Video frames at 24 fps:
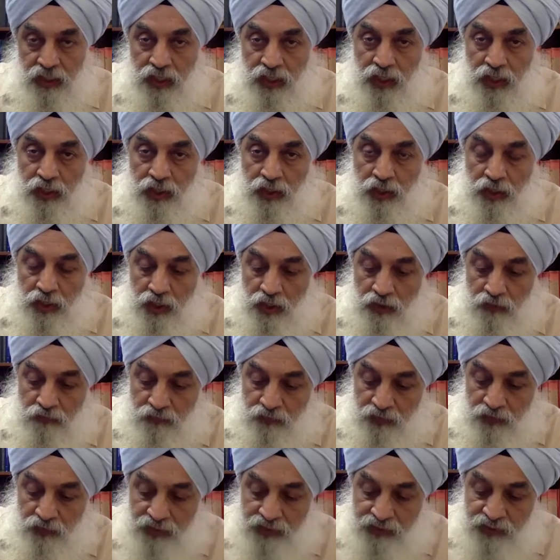if
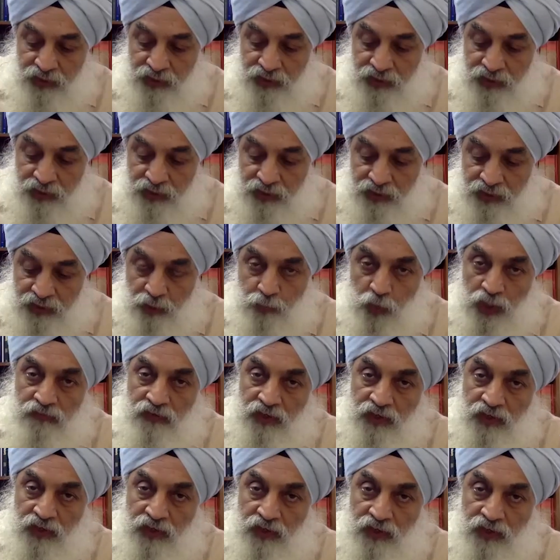it's
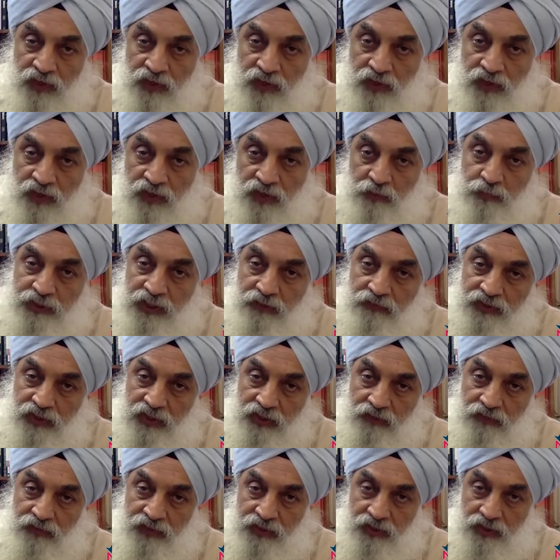3.5% fiscal deficit
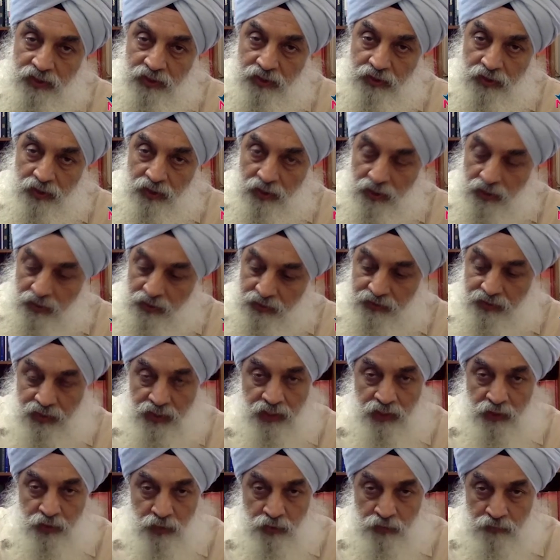in, say,
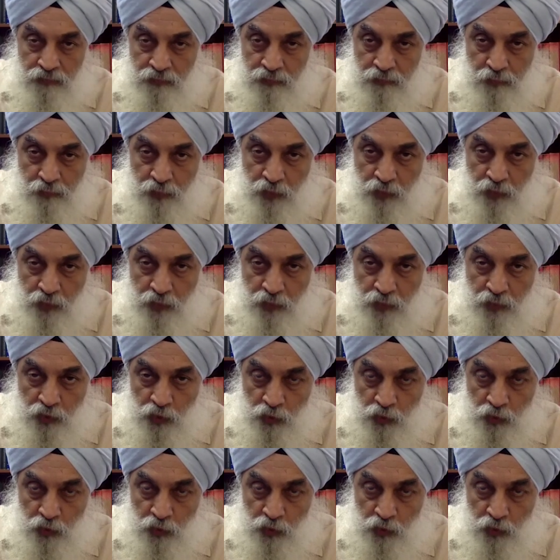Europe,